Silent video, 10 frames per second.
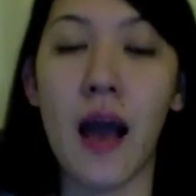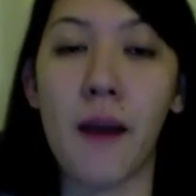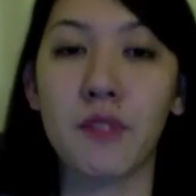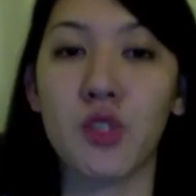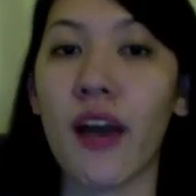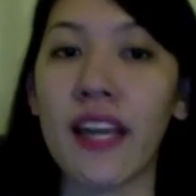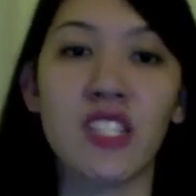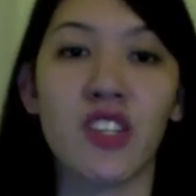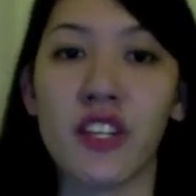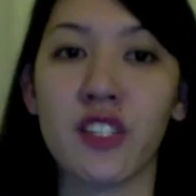So I
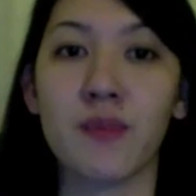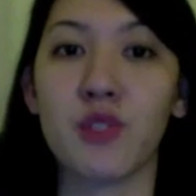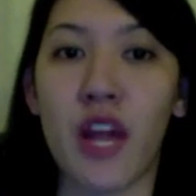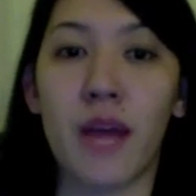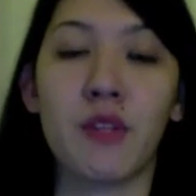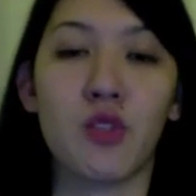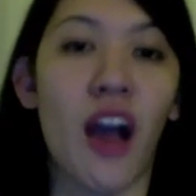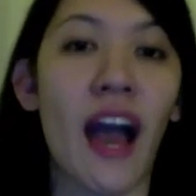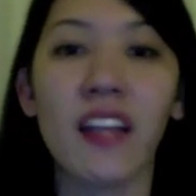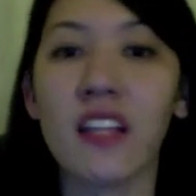started subscribing to
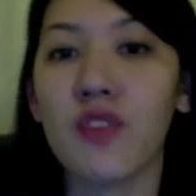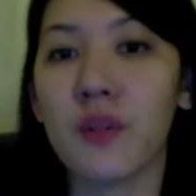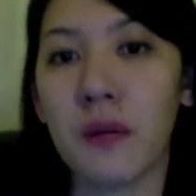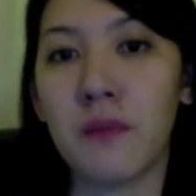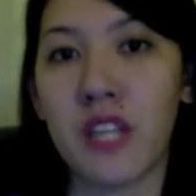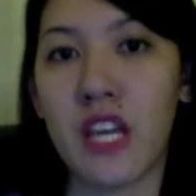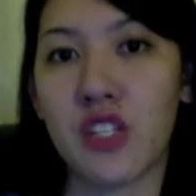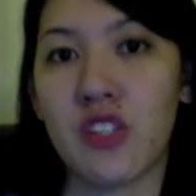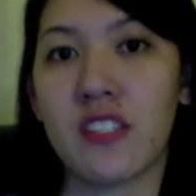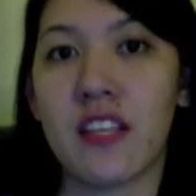high-level
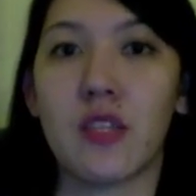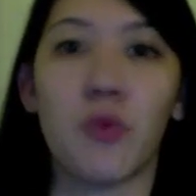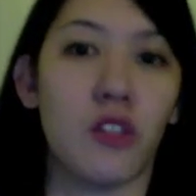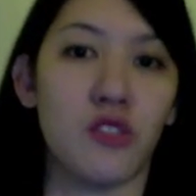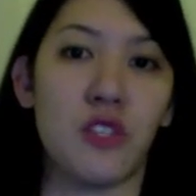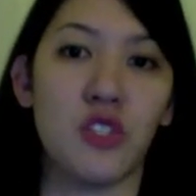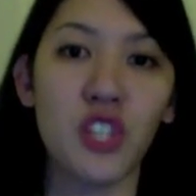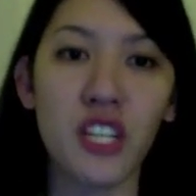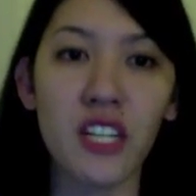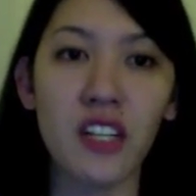publications like the Wall Street
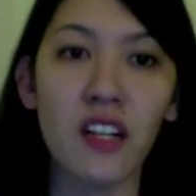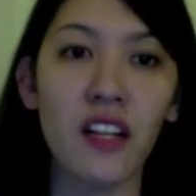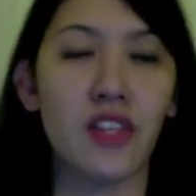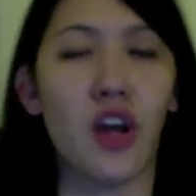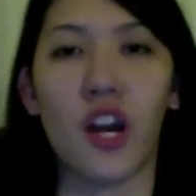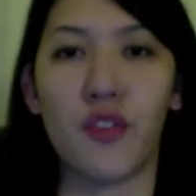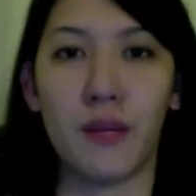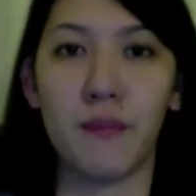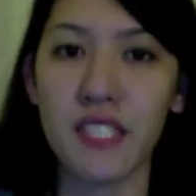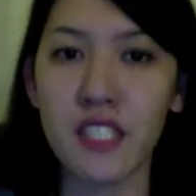Journal and the Harvard
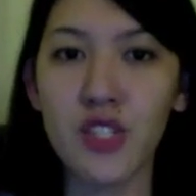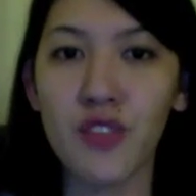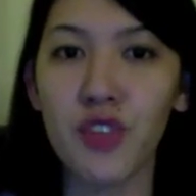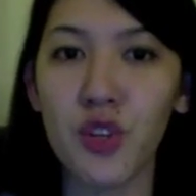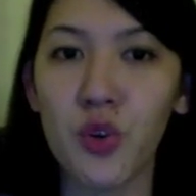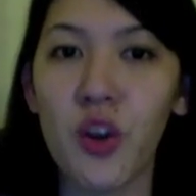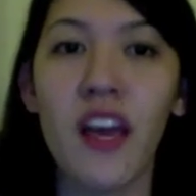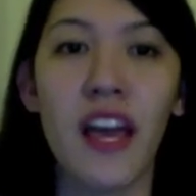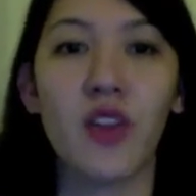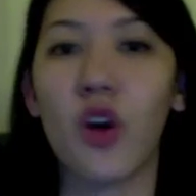Business Review
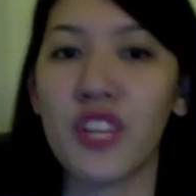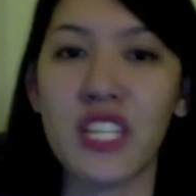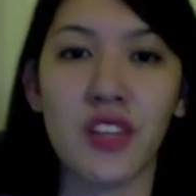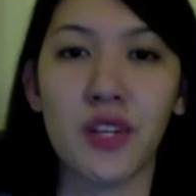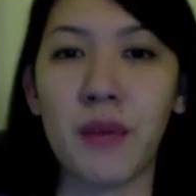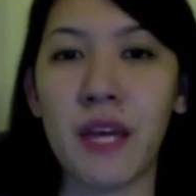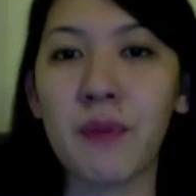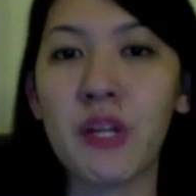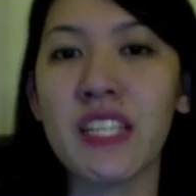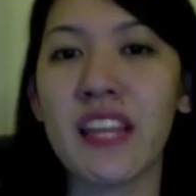and all these other
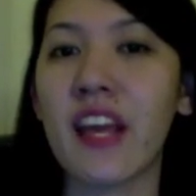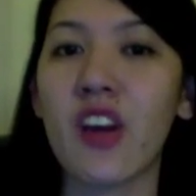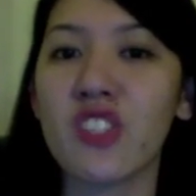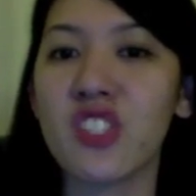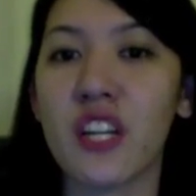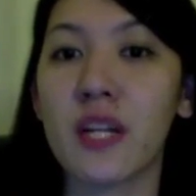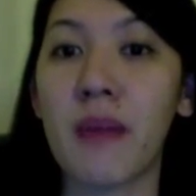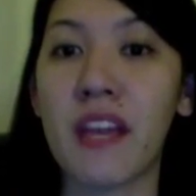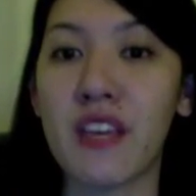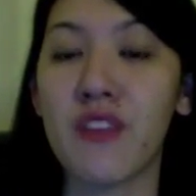papers. And I also started
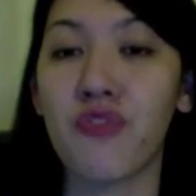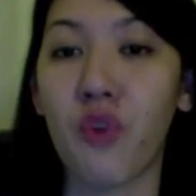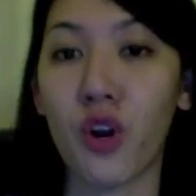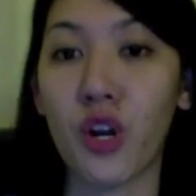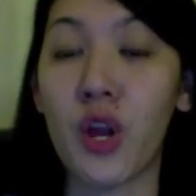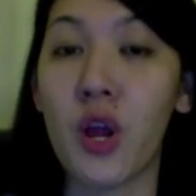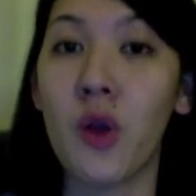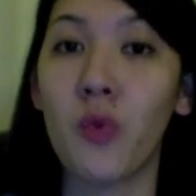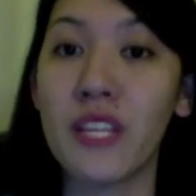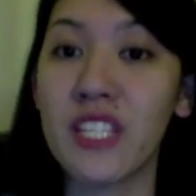paying for
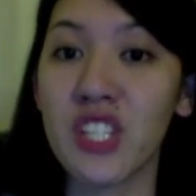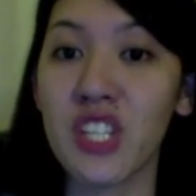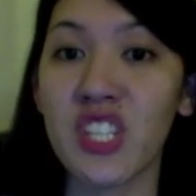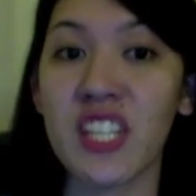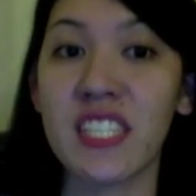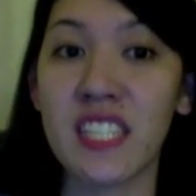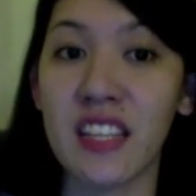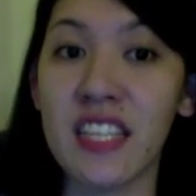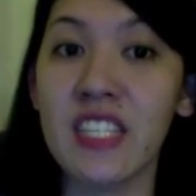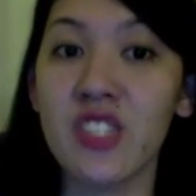research and
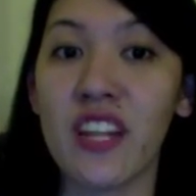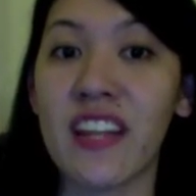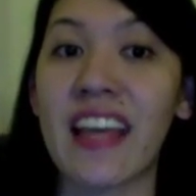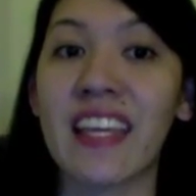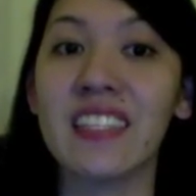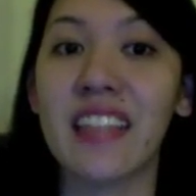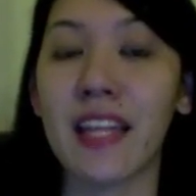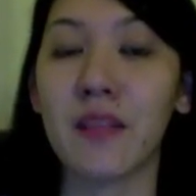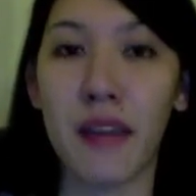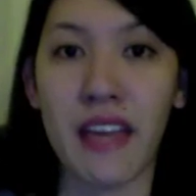studies so that I can
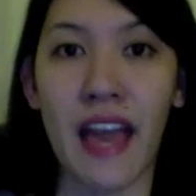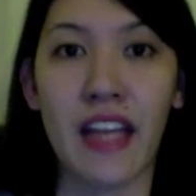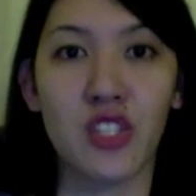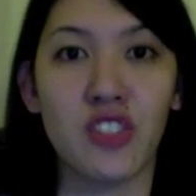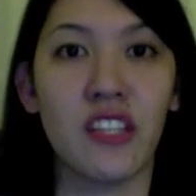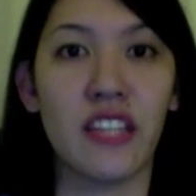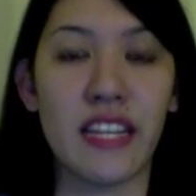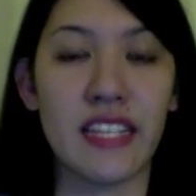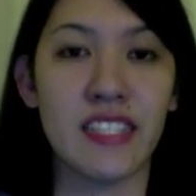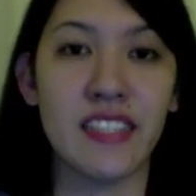get my hands on the
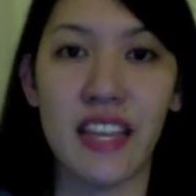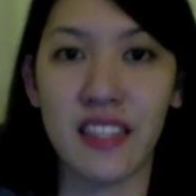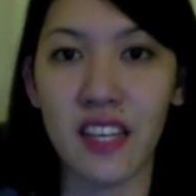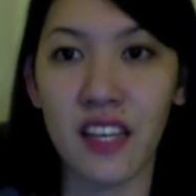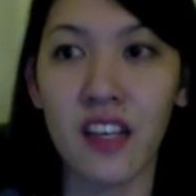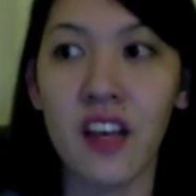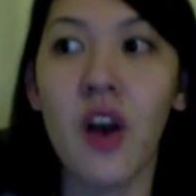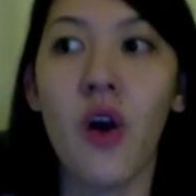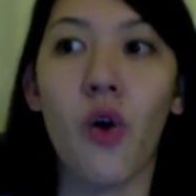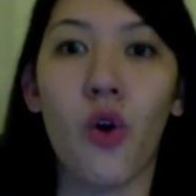latest data
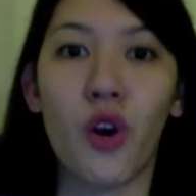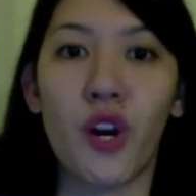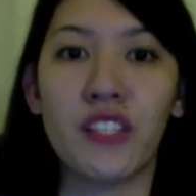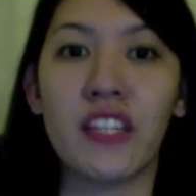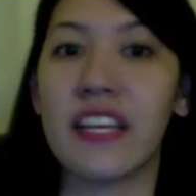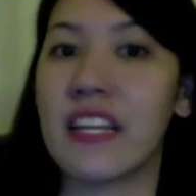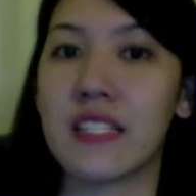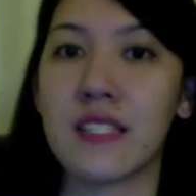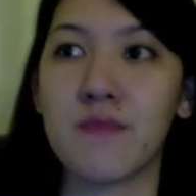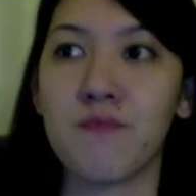or the
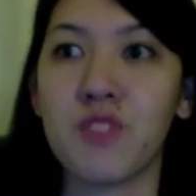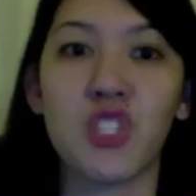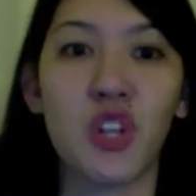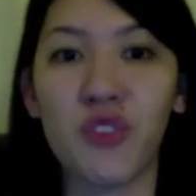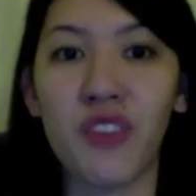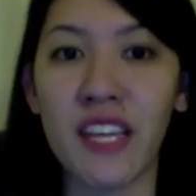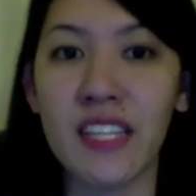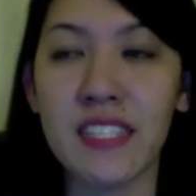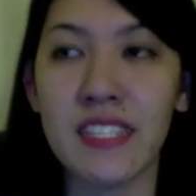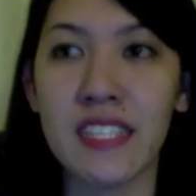latest
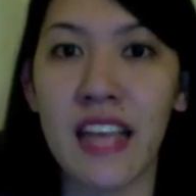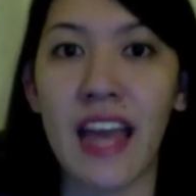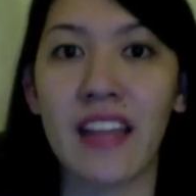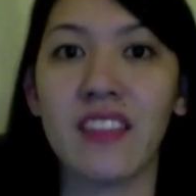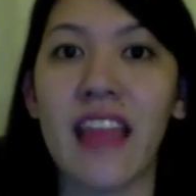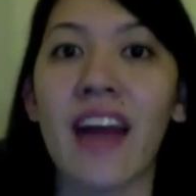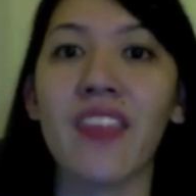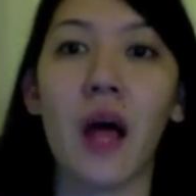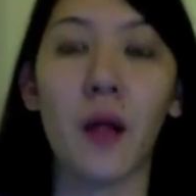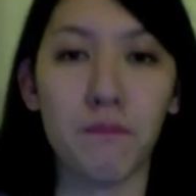surveys, and
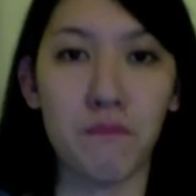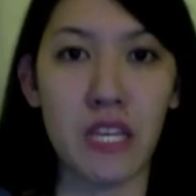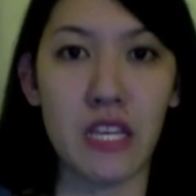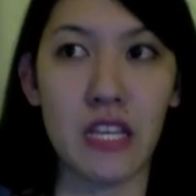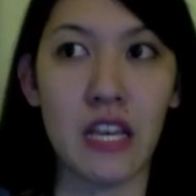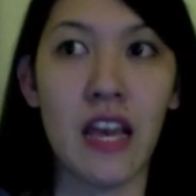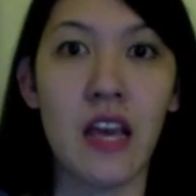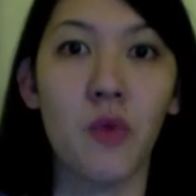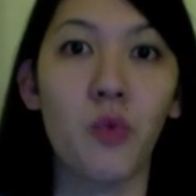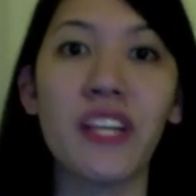that helped me
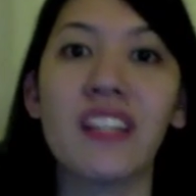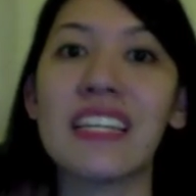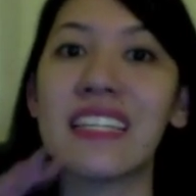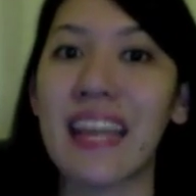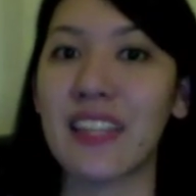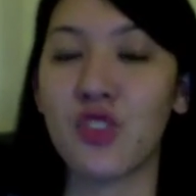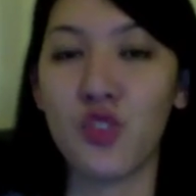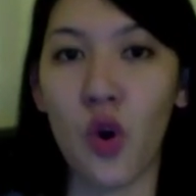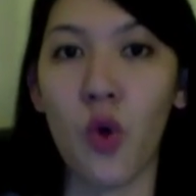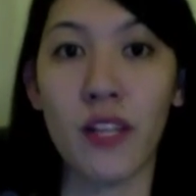really get to
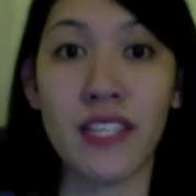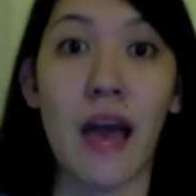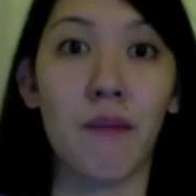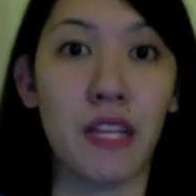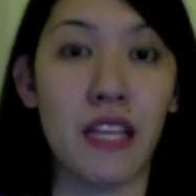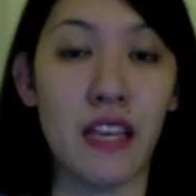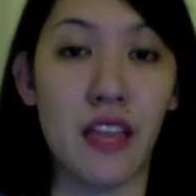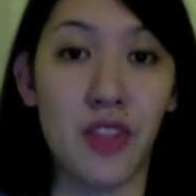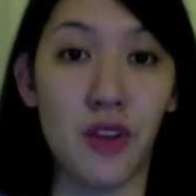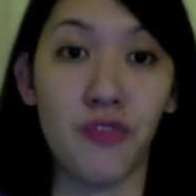know what's happening
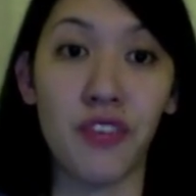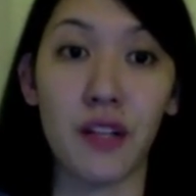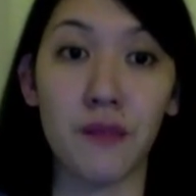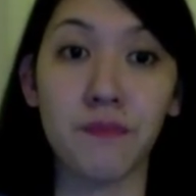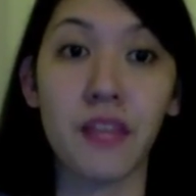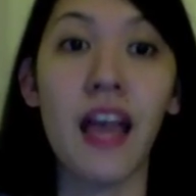in their field.